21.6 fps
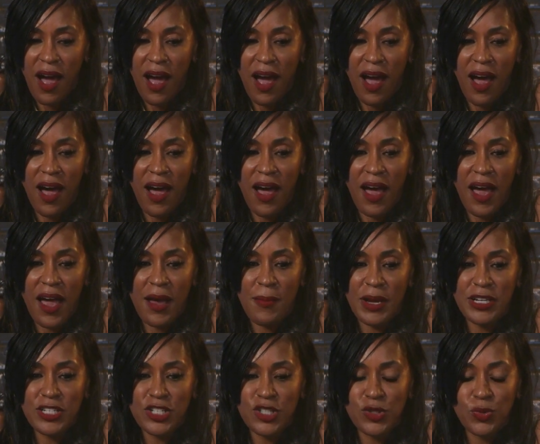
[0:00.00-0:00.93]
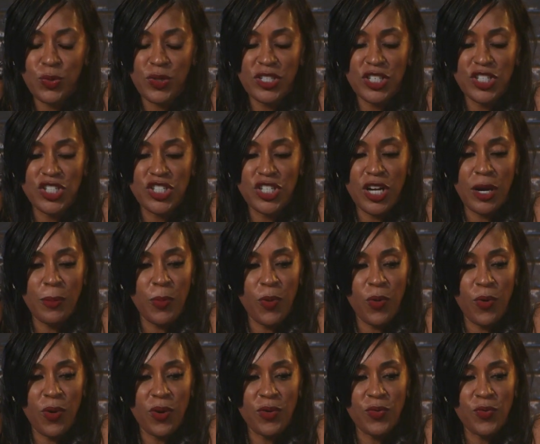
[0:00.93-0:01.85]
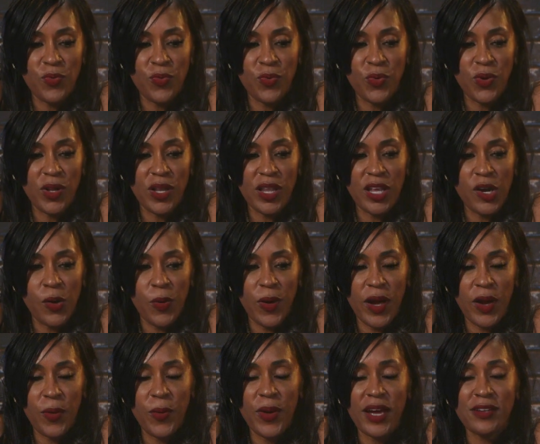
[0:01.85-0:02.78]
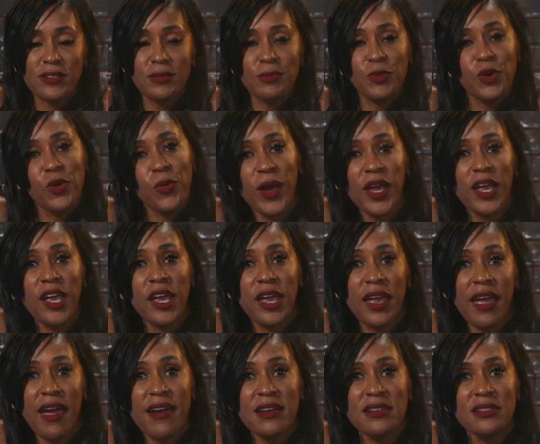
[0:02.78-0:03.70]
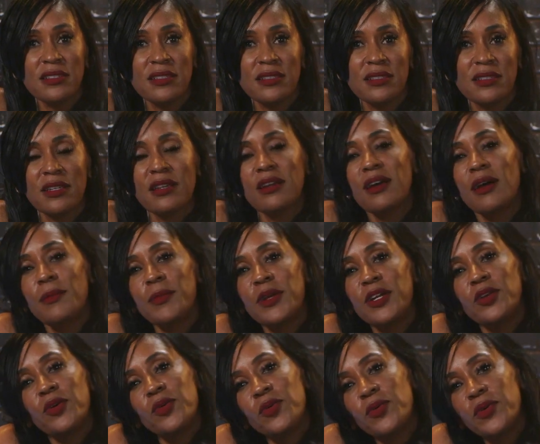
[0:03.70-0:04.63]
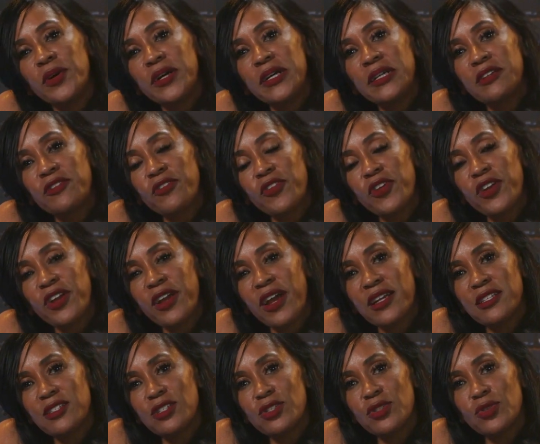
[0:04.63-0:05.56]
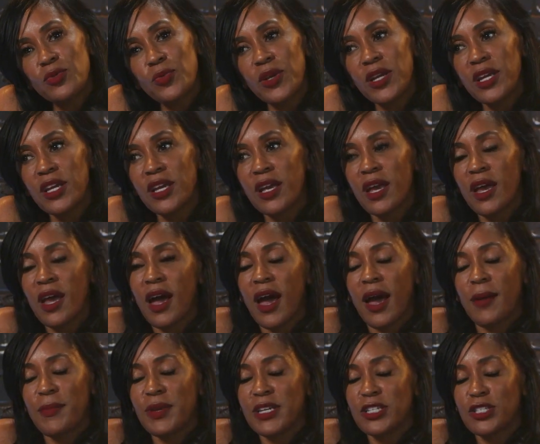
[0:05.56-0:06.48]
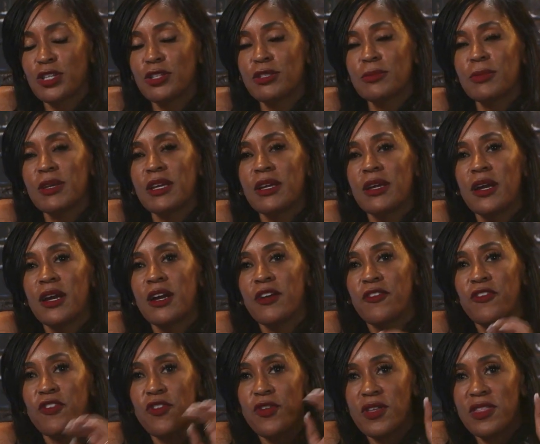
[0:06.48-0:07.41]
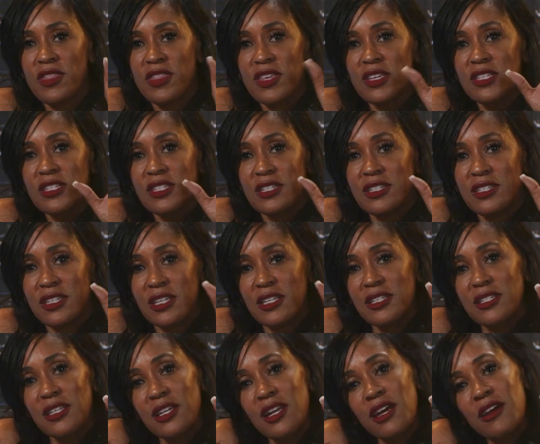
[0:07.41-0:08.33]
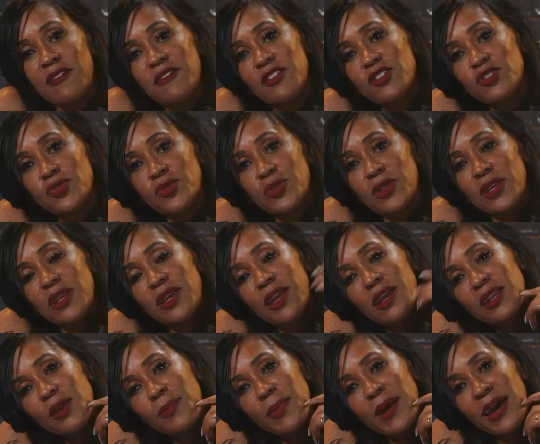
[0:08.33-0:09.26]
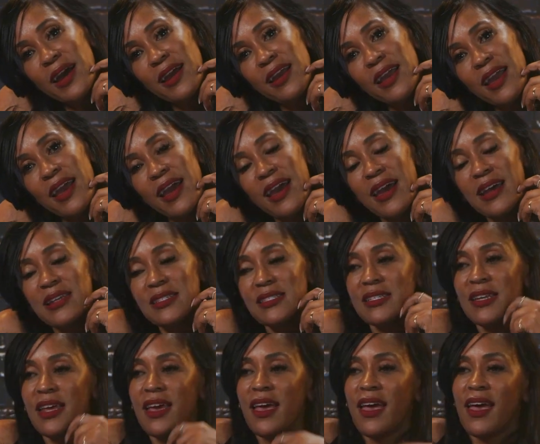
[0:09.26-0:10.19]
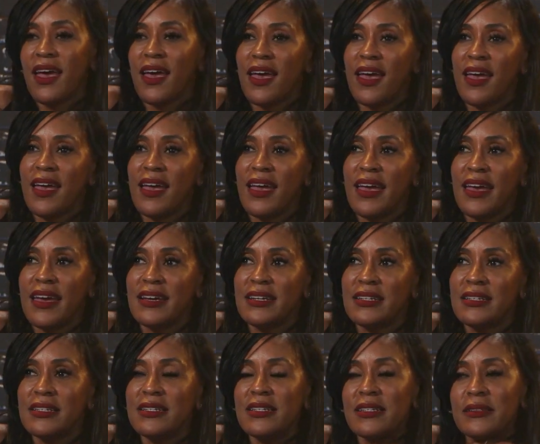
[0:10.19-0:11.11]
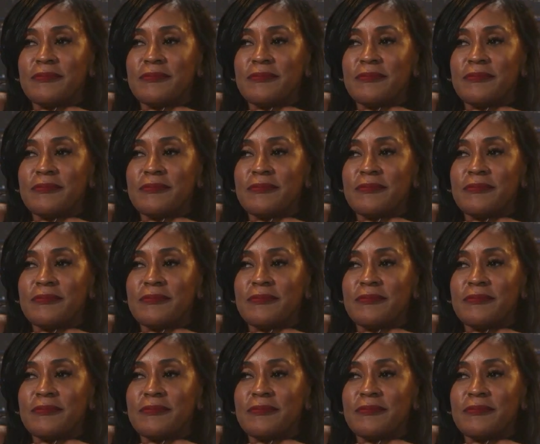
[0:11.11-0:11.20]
um, I just wanted to jump on really quick. We got some great guests coming on for you guys this week. I mean, excuse me, for this season of the Truly Kenya podcast. And